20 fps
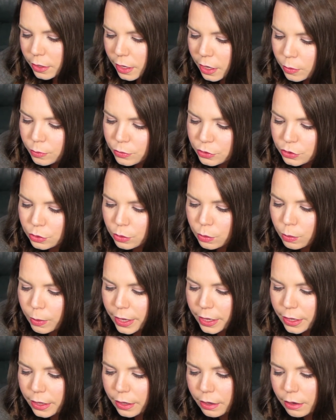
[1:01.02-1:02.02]
helps you
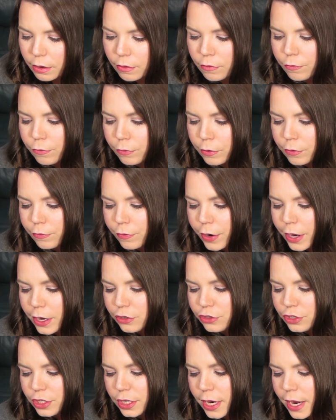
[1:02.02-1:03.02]
awaken
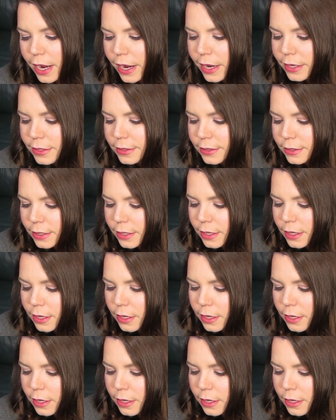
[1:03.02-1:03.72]
refreshed. It has